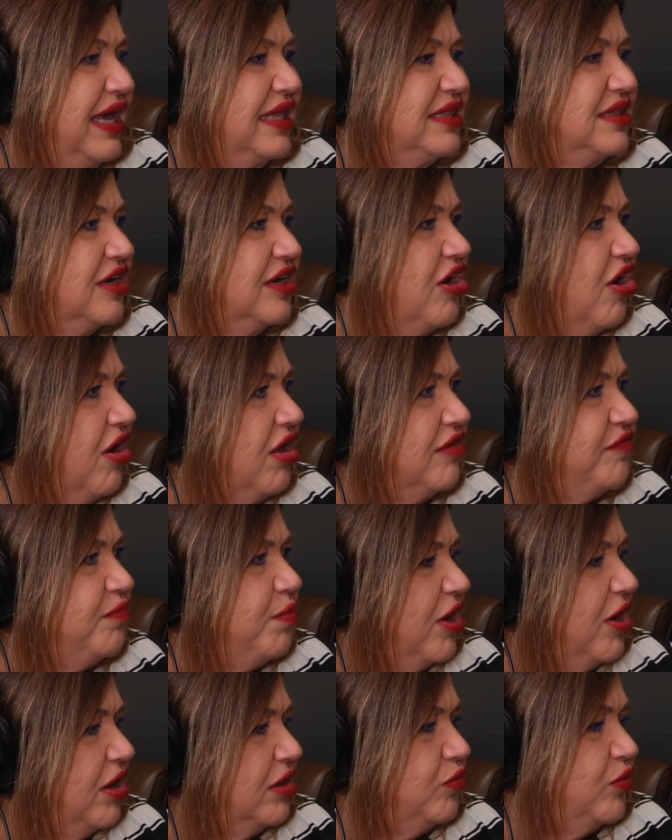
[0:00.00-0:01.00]
Hit the golf
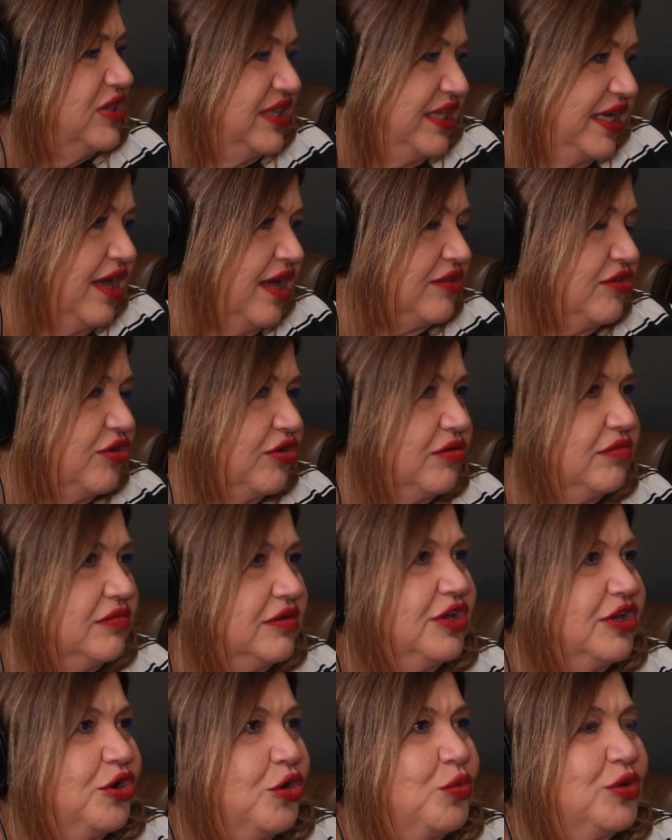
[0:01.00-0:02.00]
ball with the other,
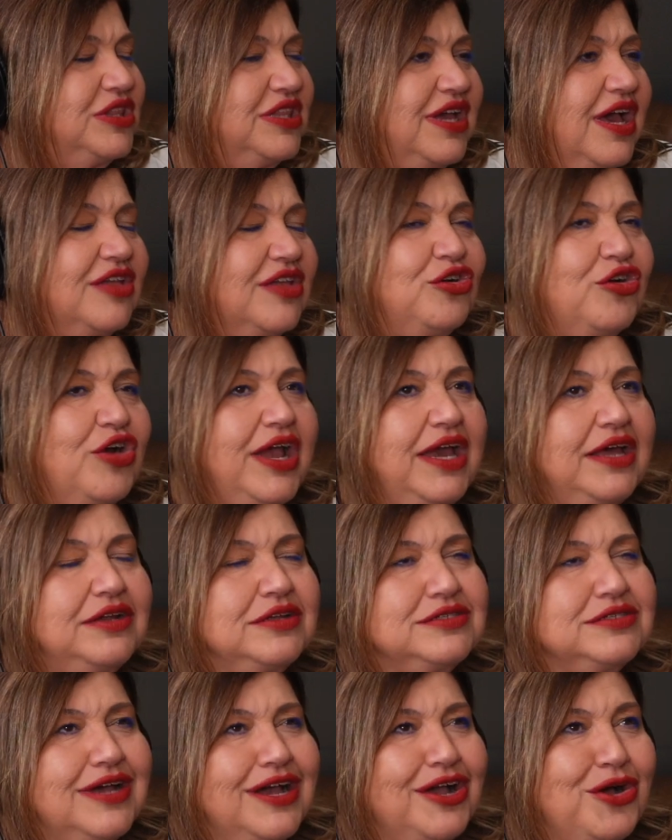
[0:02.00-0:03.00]
with the other hand,
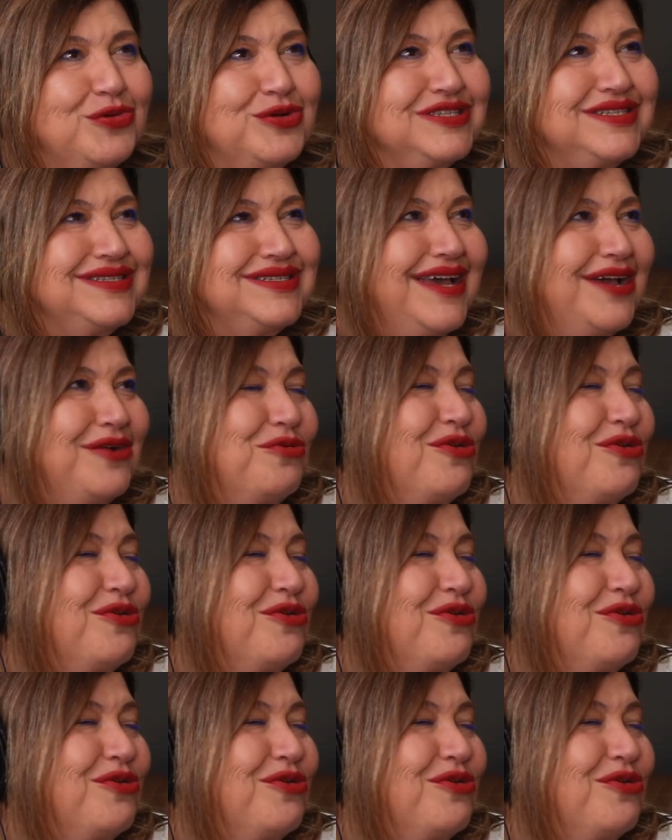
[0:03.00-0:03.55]
as I always say,